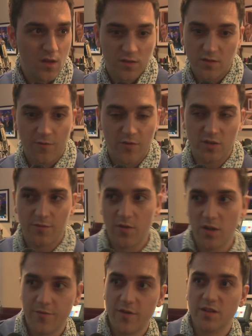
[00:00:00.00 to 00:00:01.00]
So first of
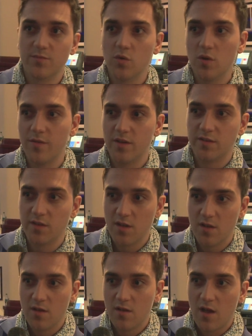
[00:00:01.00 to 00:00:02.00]
all, the first move is
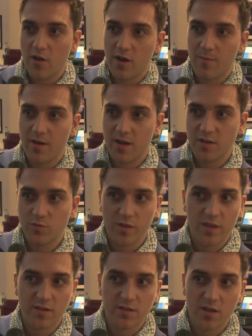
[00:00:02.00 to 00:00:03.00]
I'm gonna manage
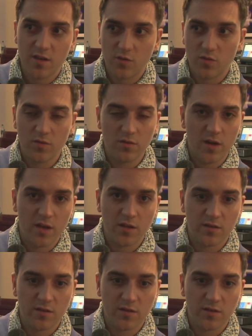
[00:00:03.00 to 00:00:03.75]
with SK to